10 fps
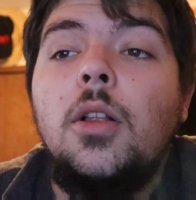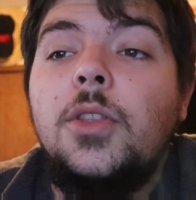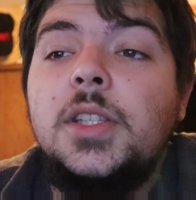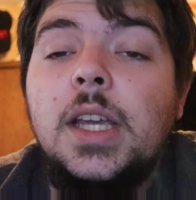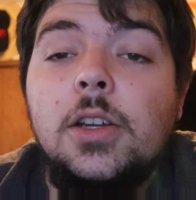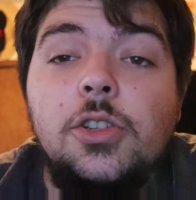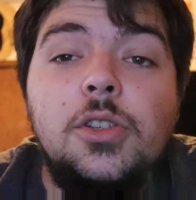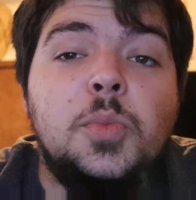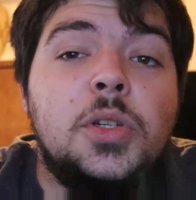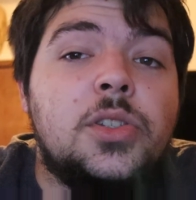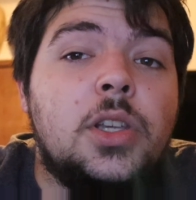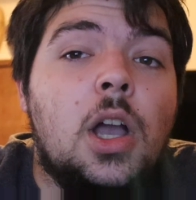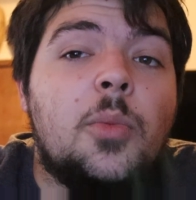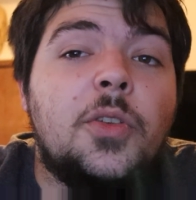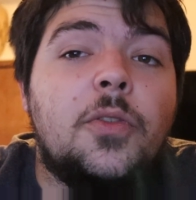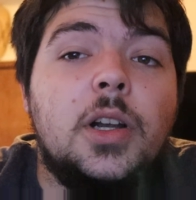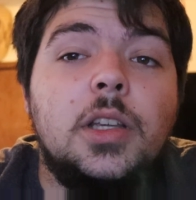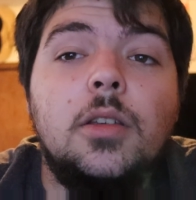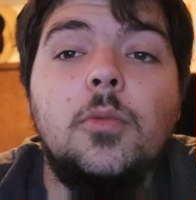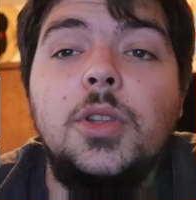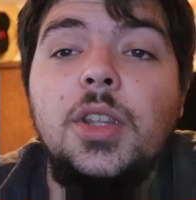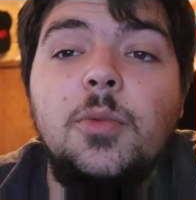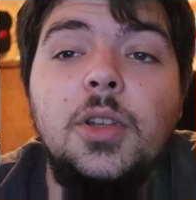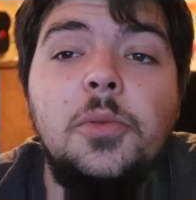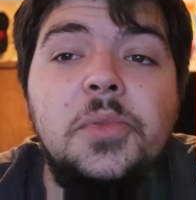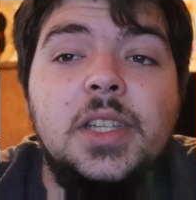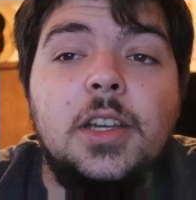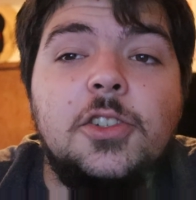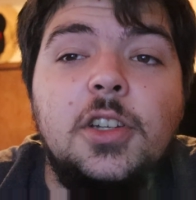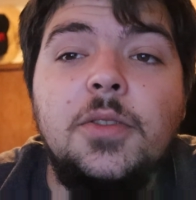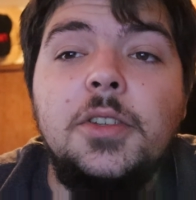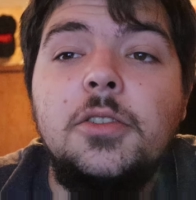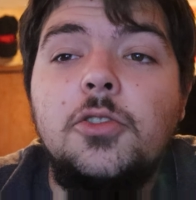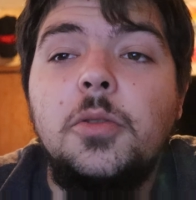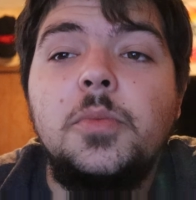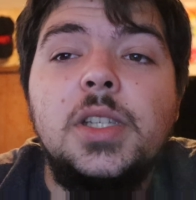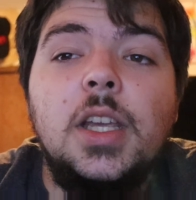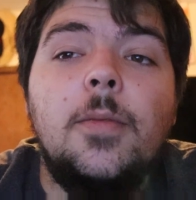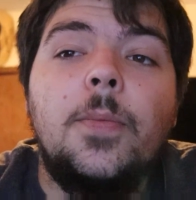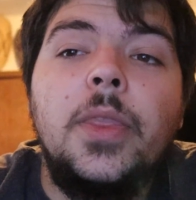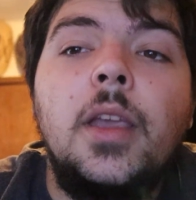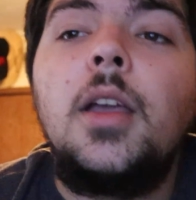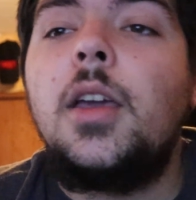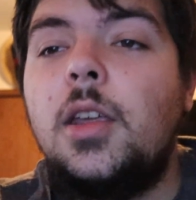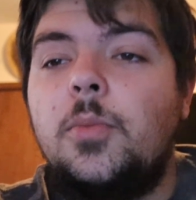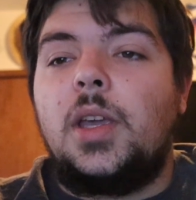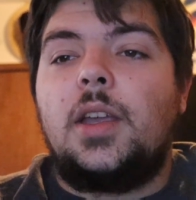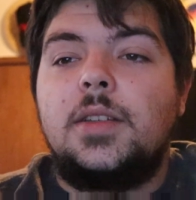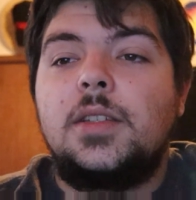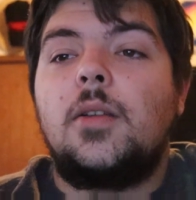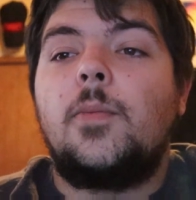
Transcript: The texture is mostly homophonic, with the rhythm section of the drum set and bass.